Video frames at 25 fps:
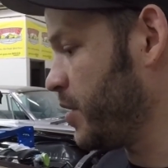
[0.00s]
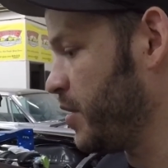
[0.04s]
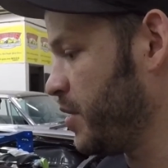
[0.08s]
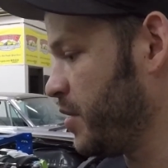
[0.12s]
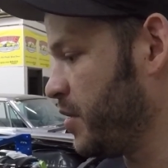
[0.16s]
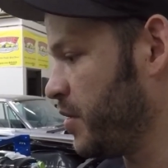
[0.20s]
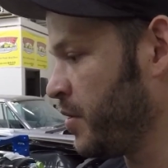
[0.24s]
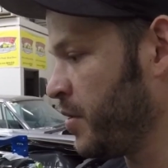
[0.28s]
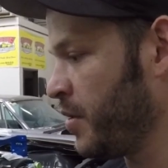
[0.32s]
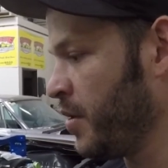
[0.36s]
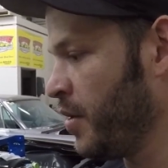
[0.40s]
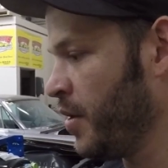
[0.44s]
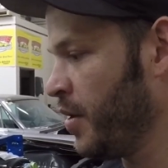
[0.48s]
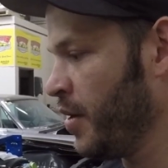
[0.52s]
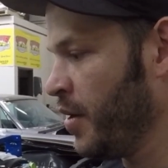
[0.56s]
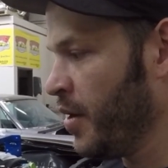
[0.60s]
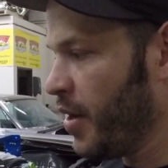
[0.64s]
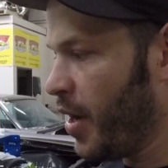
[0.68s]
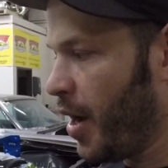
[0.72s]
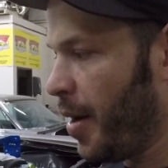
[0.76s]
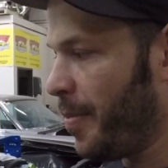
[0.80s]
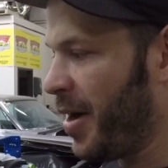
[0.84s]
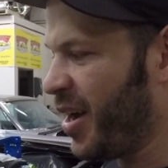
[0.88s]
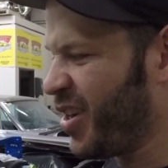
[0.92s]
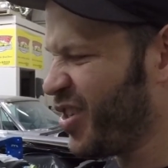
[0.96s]
is
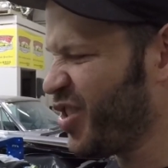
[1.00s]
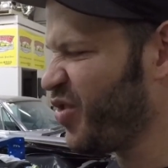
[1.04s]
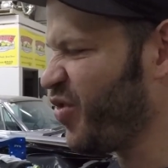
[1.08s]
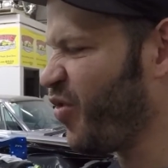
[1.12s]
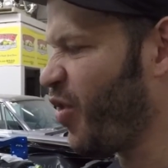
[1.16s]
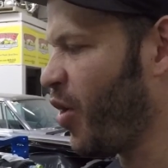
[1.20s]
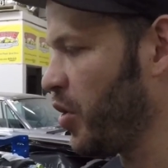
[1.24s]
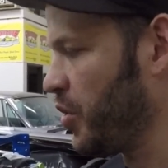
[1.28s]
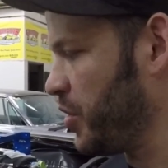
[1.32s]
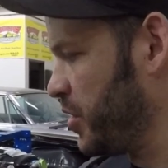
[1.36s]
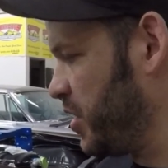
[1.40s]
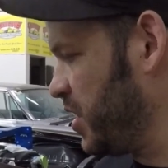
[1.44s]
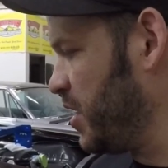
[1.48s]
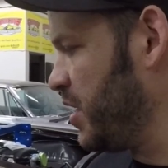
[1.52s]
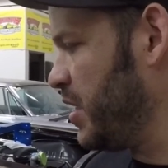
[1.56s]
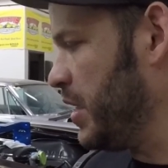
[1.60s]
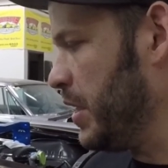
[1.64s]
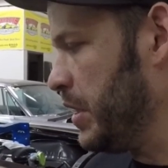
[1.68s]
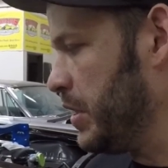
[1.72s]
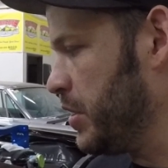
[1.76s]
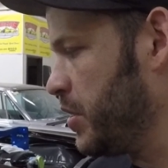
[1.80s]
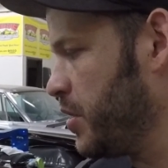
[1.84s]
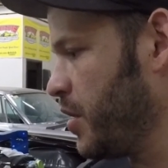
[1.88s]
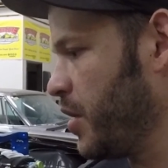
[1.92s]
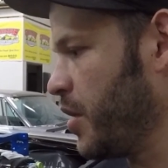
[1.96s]
about as far as it
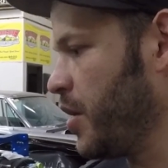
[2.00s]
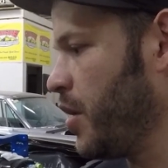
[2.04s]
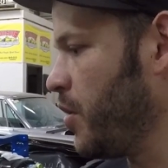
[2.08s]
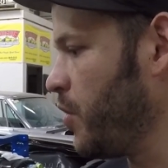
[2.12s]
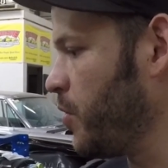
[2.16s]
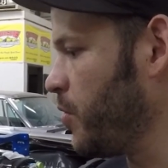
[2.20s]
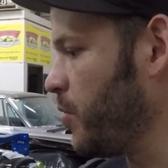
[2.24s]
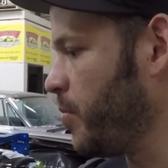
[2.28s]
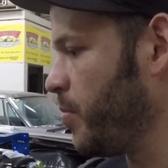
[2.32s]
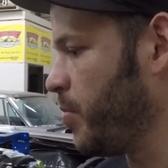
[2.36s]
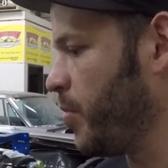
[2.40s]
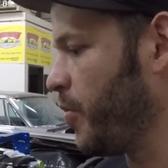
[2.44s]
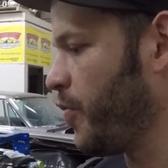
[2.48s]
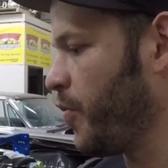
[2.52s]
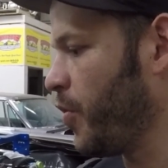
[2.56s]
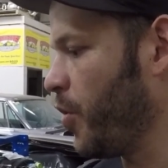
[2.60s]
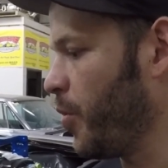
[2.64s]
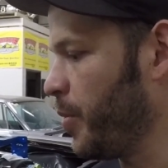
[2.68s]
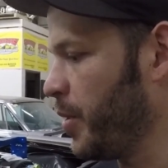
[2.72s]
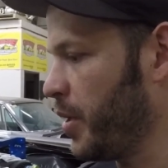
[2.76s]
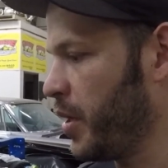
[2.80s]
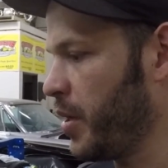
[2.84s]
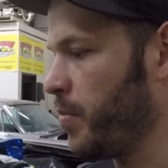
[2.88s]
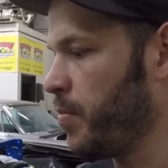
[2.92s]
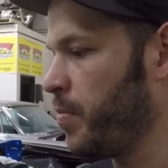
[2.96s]
needs to go before
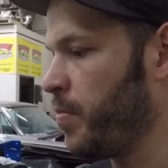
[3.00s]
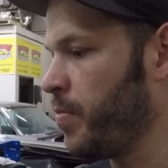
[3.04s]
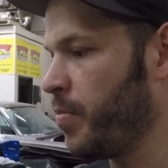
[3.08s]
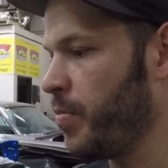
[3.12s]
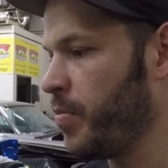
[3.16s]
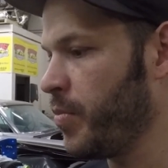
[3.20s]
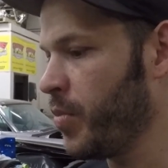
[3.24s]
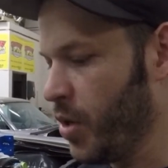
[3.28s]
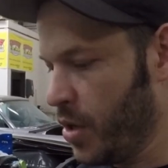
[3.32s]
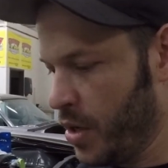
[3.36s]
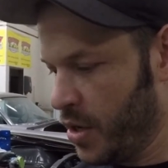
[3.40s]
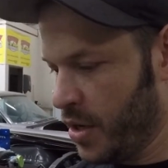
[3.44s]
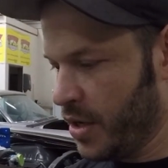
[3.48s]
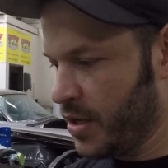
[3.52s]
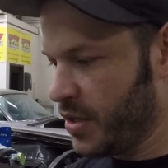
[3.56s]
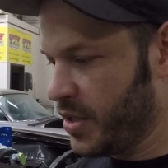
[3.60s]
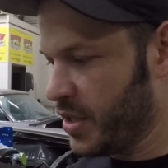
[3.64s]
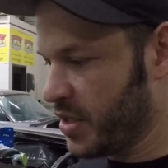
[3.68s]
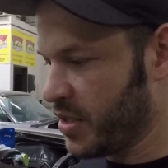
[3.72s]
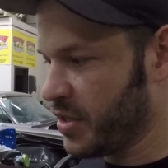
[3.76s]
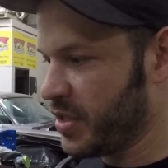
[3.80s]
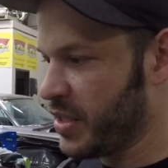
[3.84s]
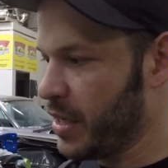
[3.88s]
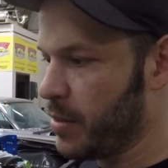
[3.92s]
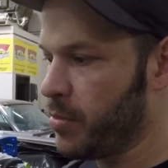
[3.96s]
we can
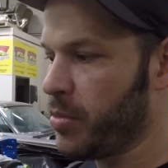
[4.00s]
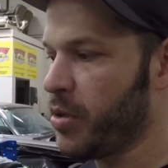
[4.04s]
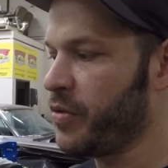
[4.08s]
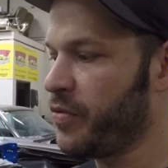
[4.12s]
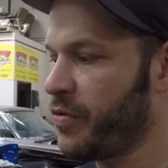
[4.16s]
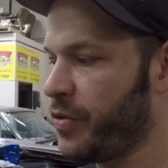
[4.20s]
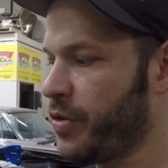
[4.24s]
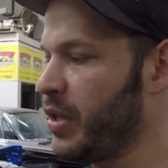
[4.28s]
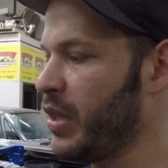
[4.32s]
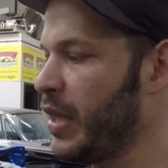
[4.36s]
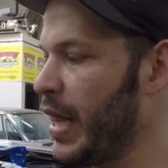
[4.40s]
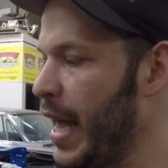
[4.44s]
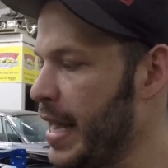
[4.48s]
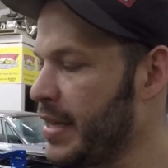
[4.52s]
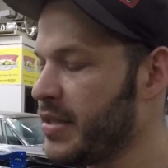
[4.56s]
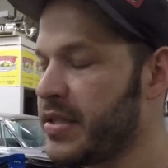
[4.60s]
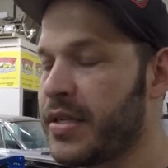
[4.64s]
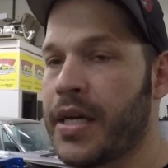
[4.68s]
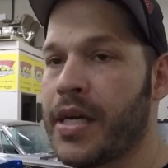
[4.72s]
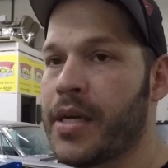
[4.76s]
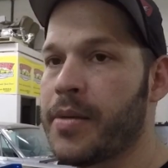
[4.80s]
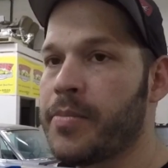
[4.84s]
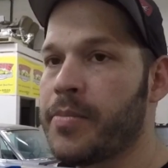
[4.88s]
disassemble it for the last time.